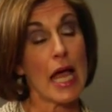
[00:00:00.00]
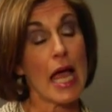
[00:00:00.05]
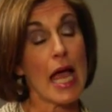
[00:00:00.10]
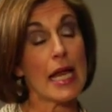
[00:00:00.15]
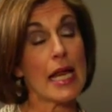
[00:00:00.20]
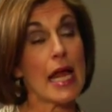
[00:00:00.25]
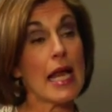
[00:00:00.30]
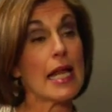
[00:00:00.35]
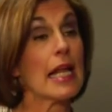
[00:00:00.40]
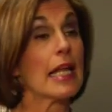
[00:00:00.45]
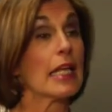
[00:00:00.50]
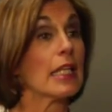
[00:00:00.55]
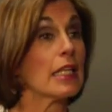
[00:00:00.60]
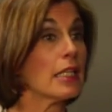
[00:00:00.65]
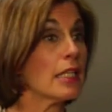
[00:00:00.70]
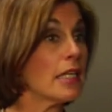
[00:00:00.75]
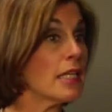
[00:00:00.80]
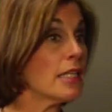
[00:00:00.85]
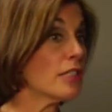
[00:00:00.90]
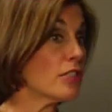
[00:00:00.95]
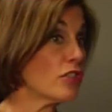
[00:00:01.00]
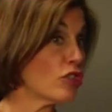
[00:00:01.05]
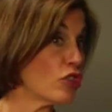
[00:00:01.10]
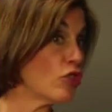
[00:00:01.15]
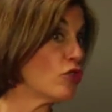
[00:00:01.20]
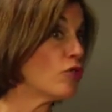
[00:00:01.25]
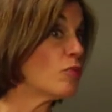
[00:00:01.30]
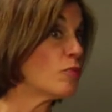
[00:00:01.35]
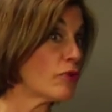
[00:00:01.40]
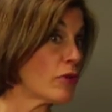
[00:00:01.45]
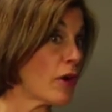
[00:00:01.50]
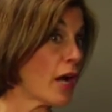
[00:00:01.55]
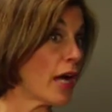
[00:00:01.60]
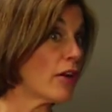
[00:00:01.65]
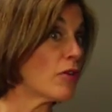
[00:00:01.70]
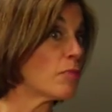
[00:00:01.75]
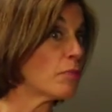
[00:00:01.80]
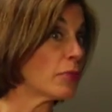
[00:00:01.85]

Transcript: had had at least two prior